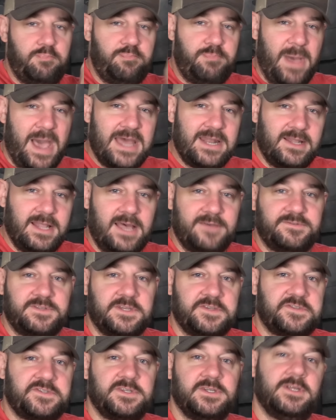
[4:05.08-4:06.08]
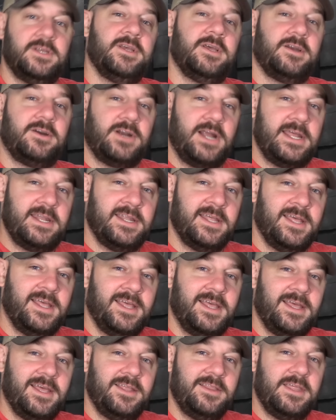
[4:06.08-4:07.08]
Bad leftist. Right?
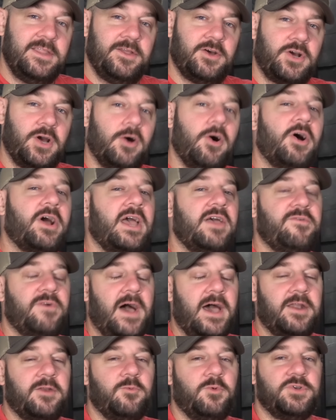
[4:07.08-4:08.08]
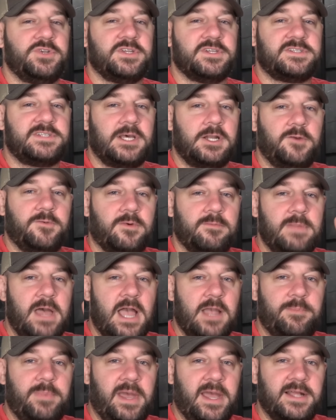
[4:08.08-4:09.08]
Then they'll go, okay, fine, we'll just settle for
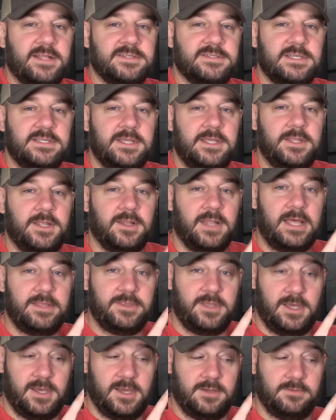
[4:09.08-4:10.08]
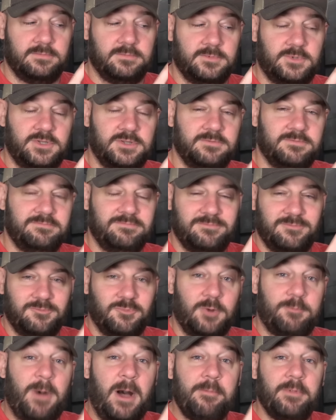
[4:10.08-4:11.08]
mag bans. And then the
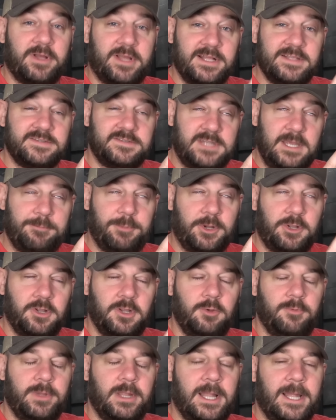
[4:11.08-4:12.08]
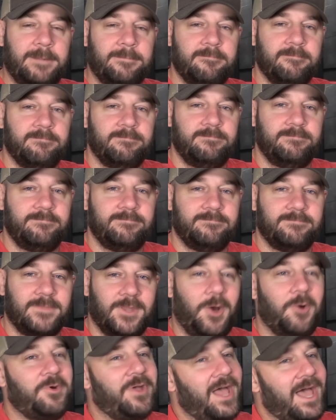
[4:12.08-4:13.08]
Republicans typically will be like,
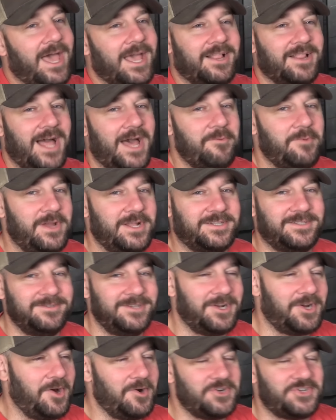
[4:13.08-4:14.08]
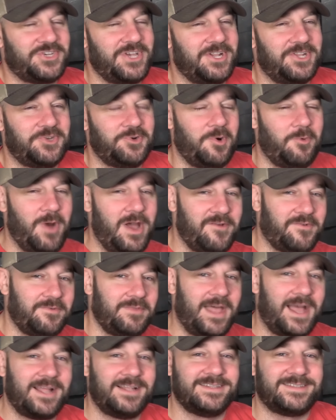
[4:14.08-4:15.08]
okay, glad we negotiated you away
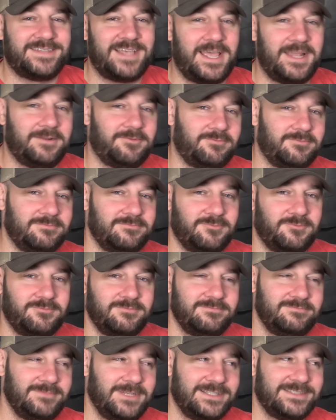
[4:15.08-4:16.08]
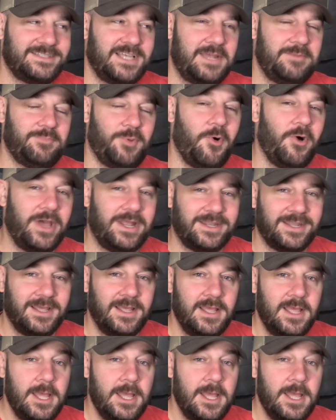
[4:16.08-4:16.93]
from that insane point.